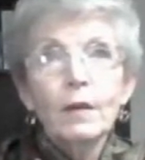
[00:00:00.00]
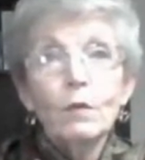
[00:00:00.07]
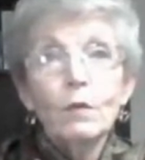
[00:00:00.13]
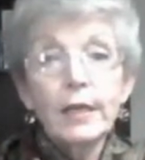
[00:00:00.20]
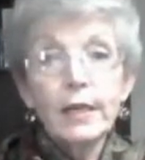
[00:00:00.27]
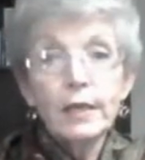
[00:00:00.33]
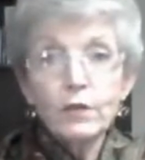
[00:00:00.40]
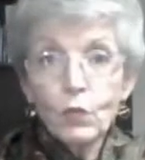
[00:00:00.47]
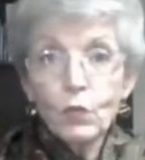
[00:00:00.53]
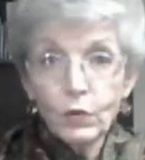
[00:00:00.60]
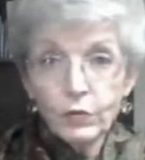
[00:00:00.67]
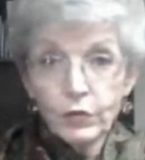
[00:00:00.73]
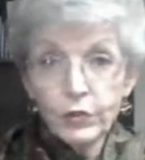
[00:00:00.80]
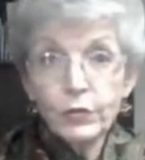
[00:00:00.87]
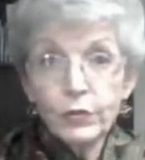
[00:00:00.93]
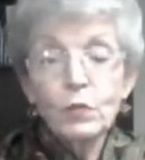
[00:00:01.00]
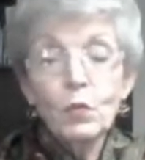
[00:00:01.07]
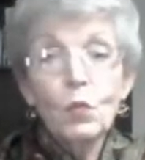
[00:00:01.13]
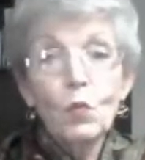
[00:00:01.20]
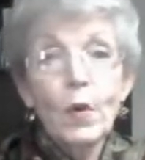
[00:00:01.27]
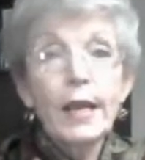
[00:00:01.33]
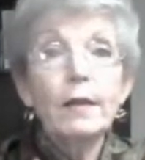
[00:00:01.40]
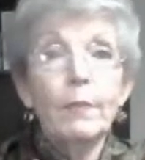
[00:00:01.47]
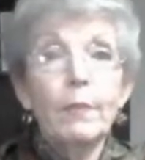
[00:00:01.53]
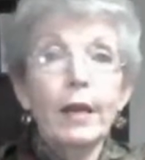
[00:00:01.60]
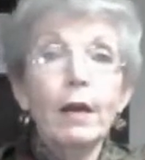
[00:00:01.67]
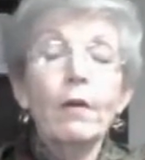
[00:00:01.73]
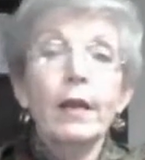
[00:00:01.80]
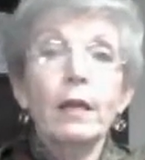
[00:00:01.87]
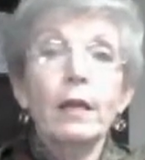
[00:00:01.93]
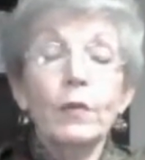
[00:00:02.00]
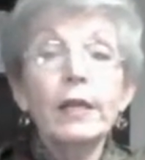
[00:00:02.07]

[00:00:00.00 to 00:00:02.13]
we need to do weight bearing.